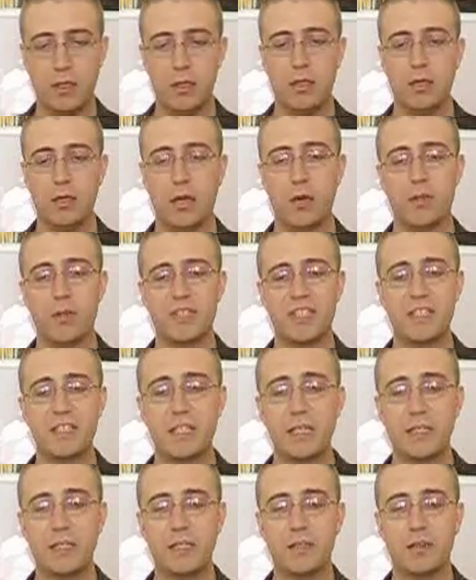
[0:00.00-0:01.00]

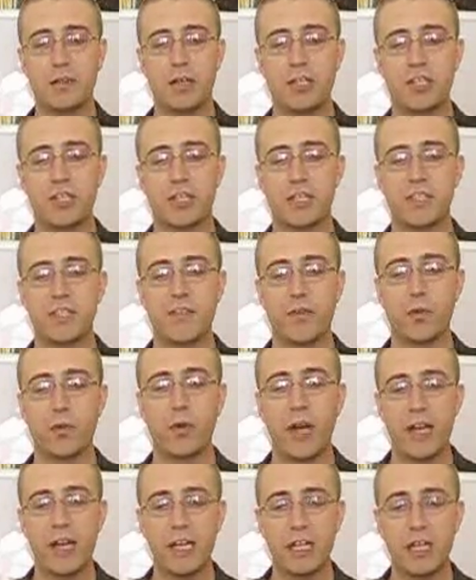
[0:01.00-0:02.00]
Aristotelian logic is a
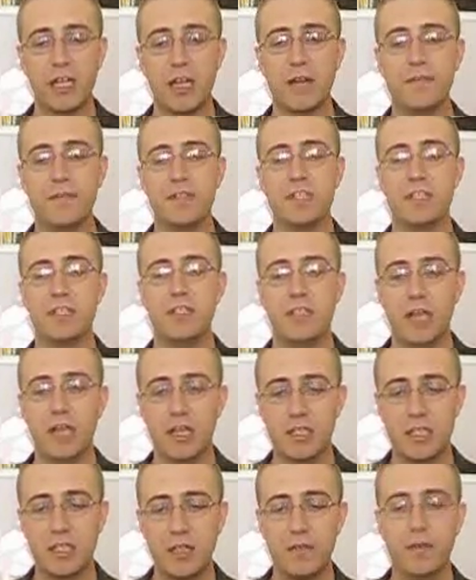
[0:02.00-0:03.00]
variety of
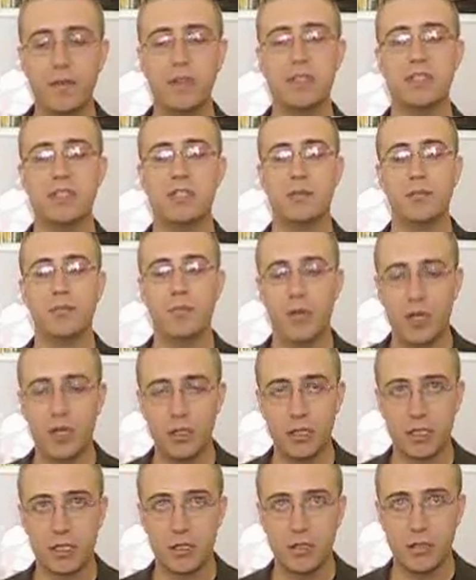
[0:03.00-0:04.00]
deductive
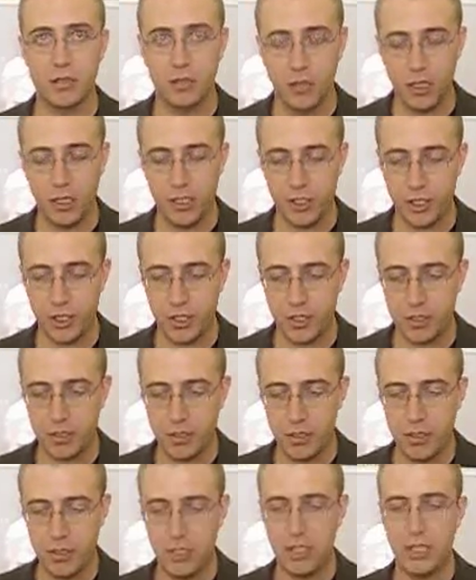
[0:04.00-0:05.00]
symbolic logic.
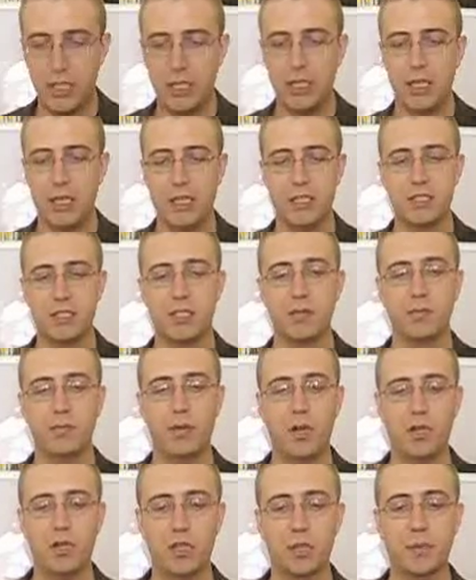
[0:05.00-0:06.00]
It is
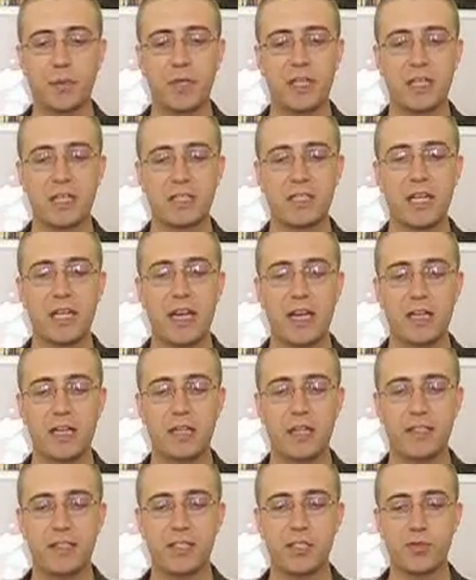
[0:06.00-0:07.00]
symbolic because it
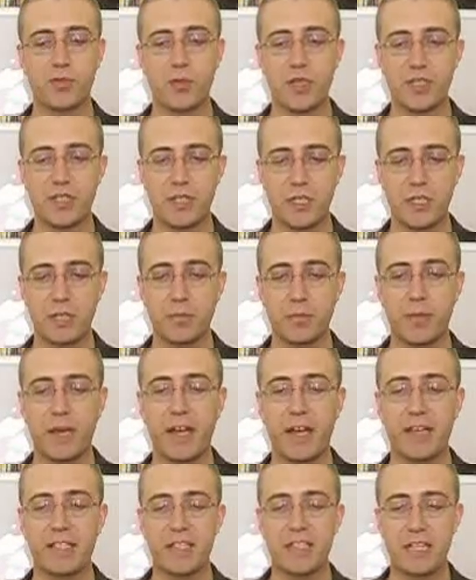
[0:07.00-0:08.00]
analyzes reasoning by
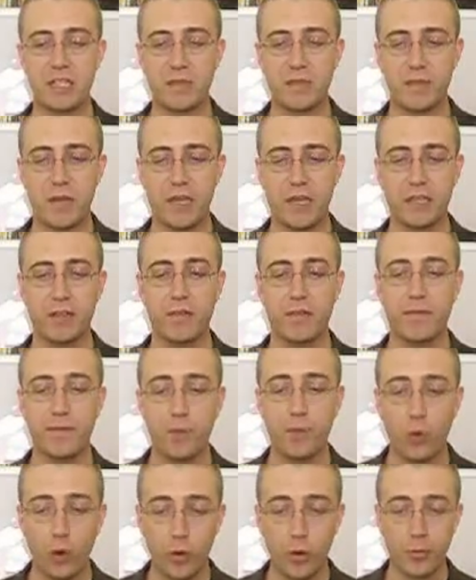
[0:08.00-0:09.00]
identifying the
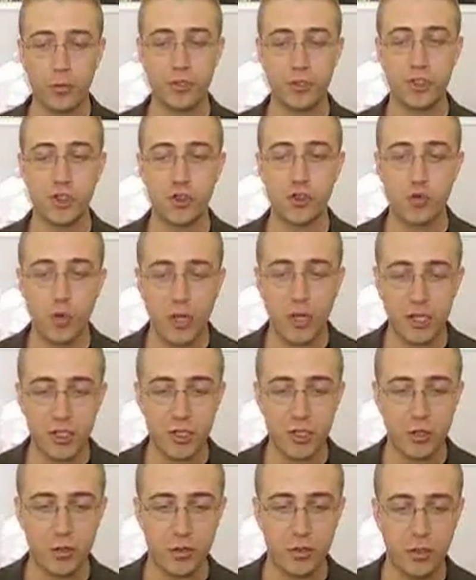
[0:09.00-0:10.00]
form or
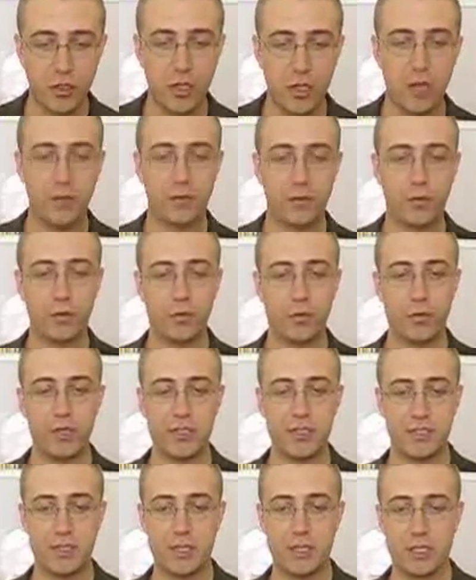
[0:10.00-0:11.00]
structure of good
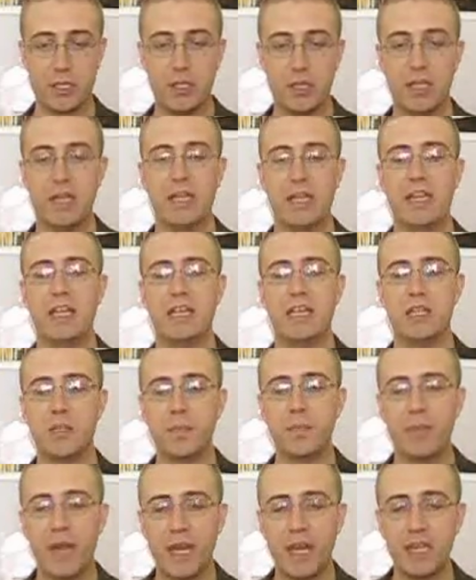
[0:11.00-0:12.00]
reasoning,
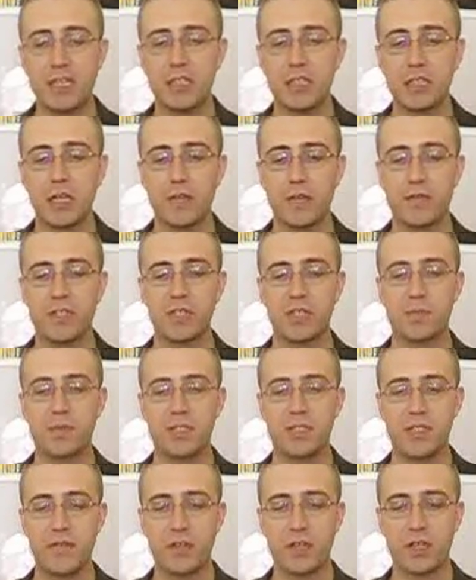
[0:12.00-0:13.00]
independent of the
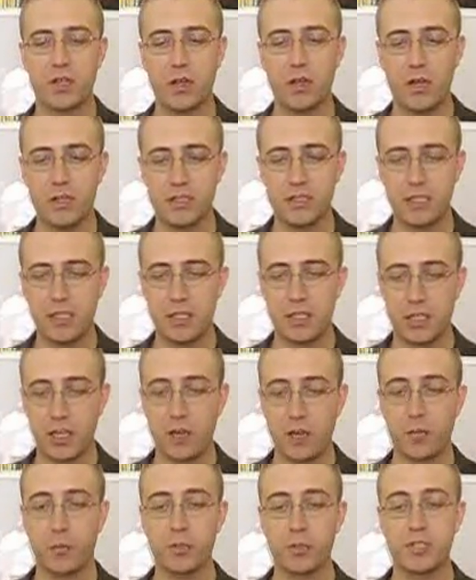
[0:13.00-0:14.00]
specific content
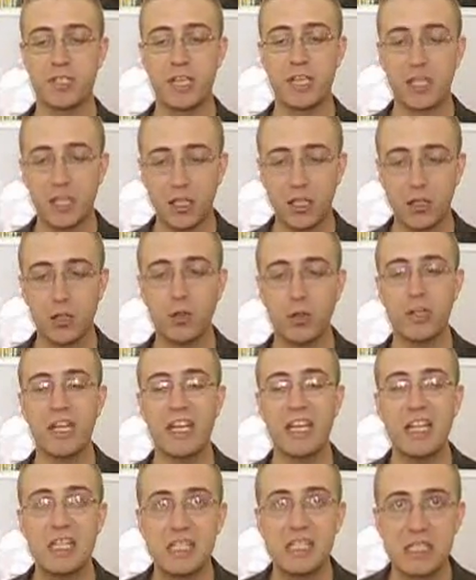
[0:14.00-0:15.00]
of particular
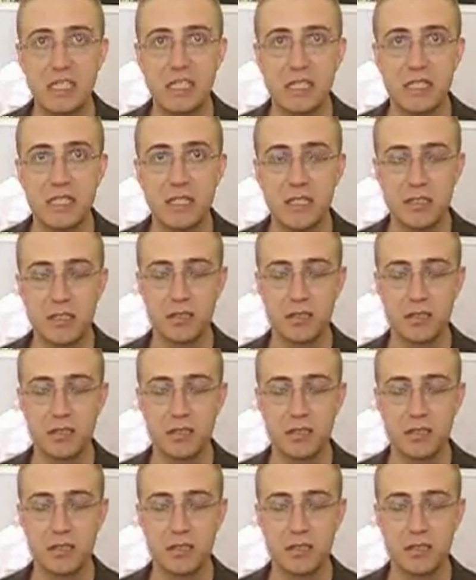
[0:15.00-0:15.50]
instances